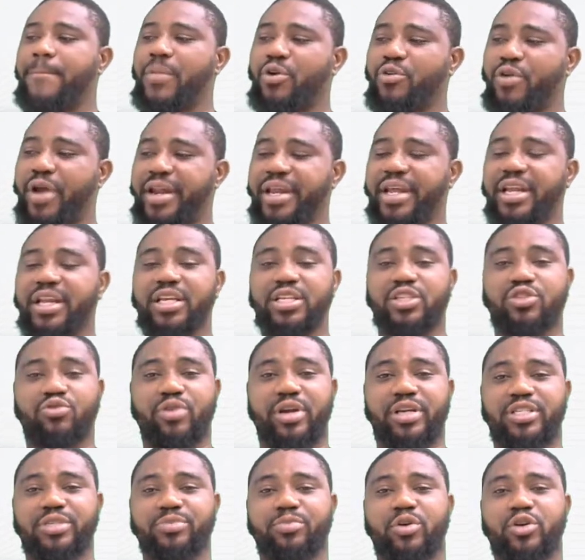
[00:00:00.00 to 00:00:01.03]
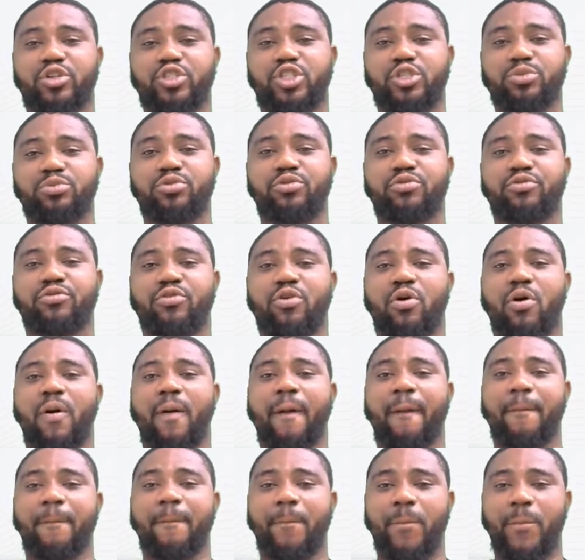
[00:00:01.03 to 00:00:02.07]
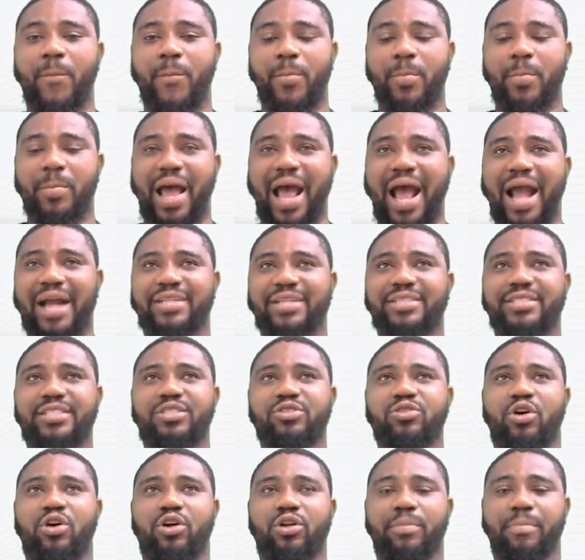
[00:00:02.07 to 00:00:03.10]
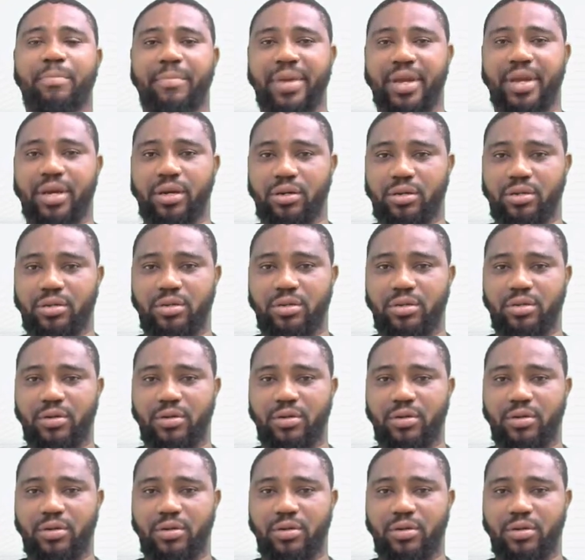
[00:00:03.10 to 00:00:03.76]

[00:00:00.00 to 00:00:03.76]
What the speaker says: Renin is responsible for acting on milk. It